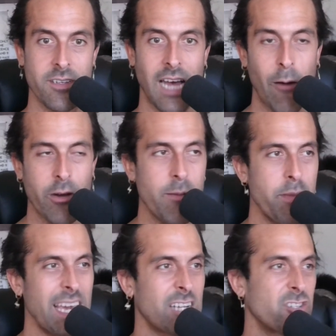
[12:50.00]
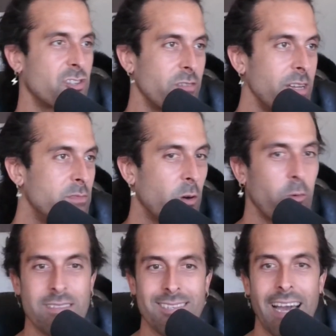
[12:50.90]
I wouldn't be extreme to
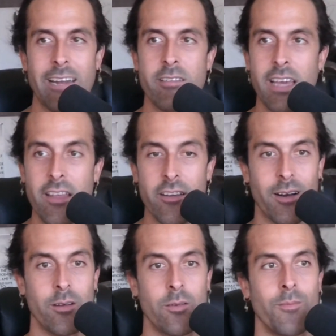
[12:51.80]
one side or the other.